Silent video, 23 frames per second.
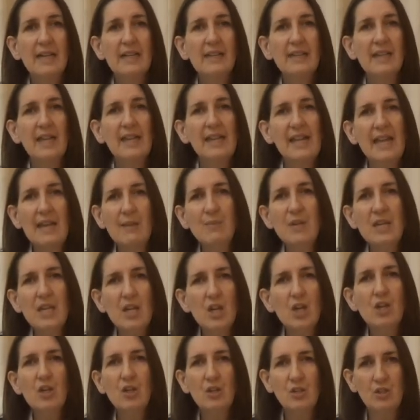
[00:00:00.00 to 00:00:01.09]
then let me
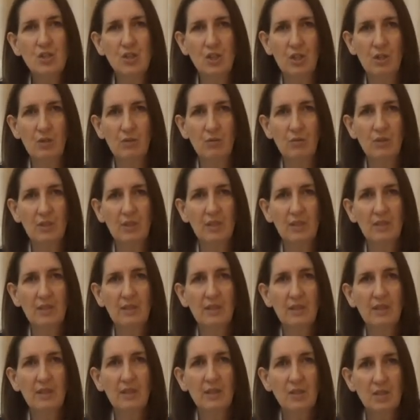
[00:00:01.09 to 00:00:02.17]
urge you
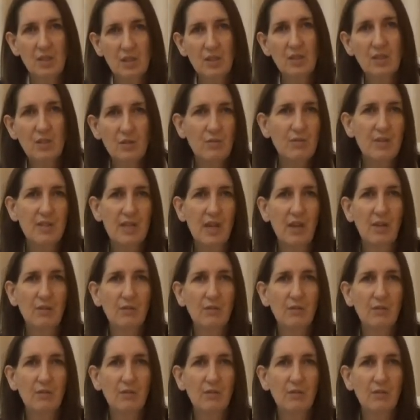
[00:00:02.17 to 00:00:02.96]
to do so.